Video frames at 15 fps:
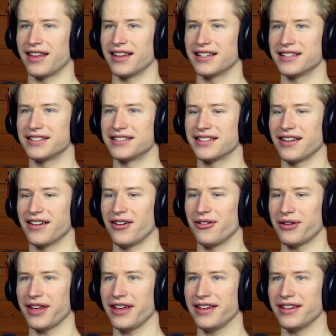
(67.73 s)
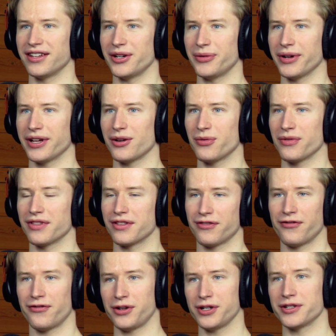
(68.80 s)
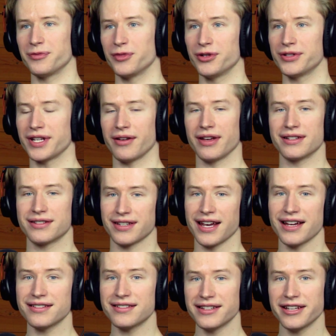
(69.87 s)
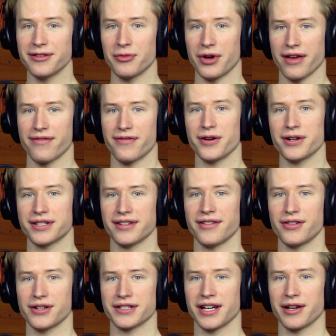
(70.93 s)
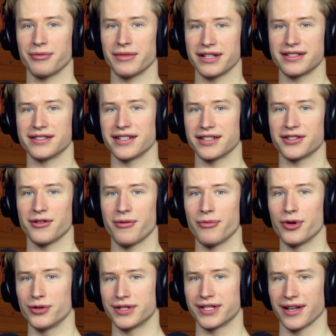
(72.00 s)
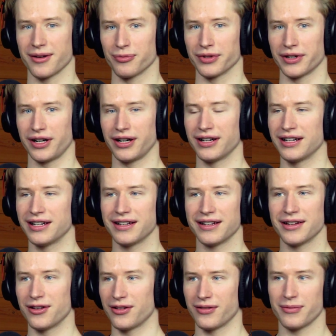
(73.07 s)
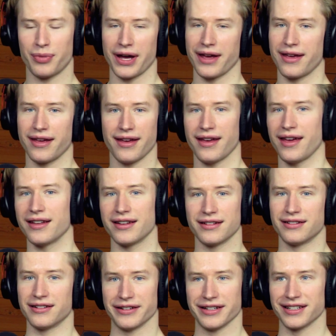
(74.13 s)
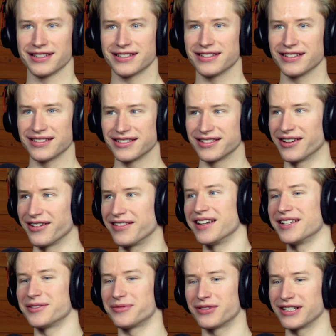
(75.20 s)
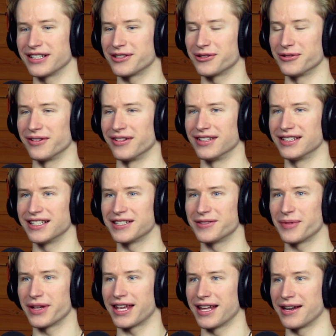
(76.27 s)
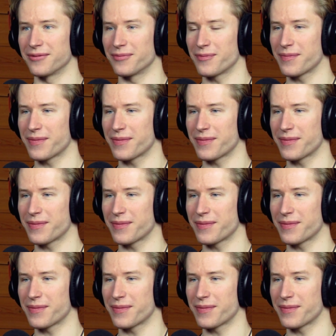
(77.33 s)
And okay, here we go with the first mood. It's actually my first ever time listening to a mood sampler by any artist, so that's pretty cool. Let's begin.